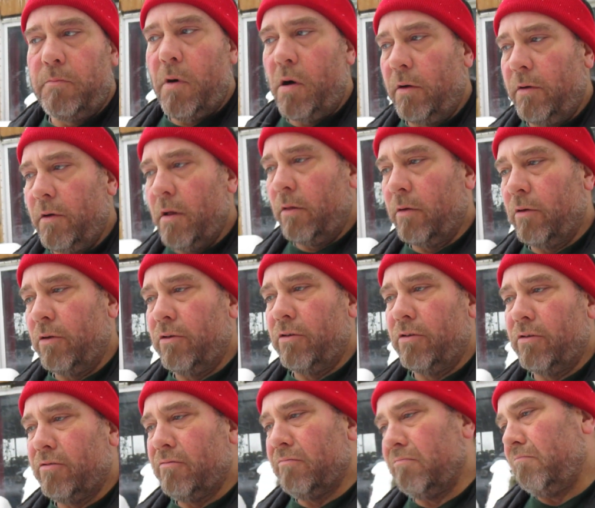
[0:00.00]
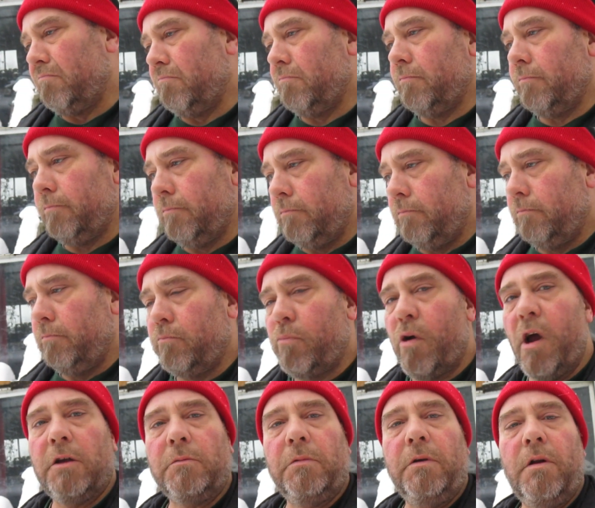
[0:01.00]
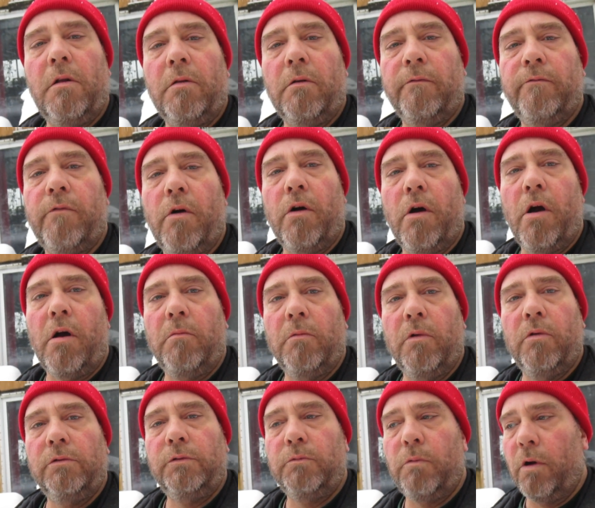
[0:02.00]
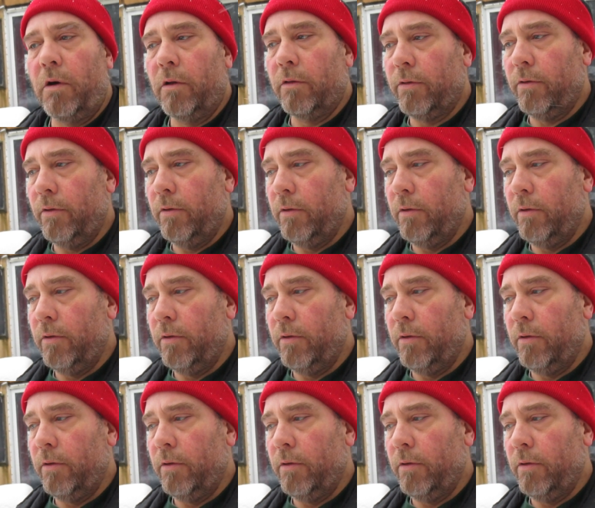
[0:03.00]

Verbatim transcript: About another, probably another firearm load's worth.